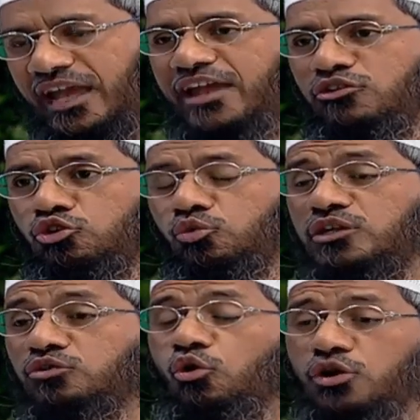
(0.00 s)
And you do
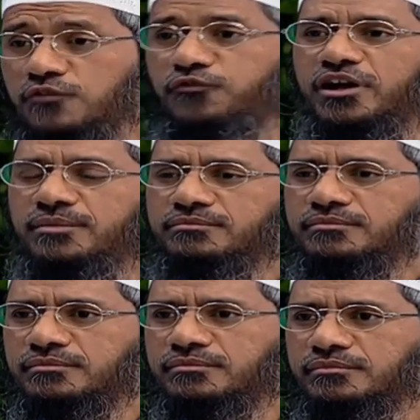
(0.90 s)
it only for Him
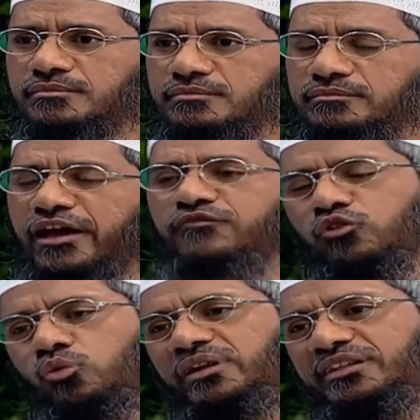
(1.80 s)
and
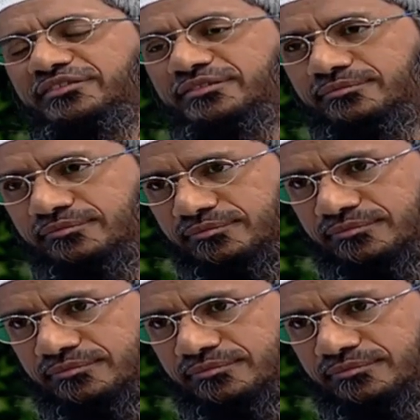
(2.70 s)
for no one else.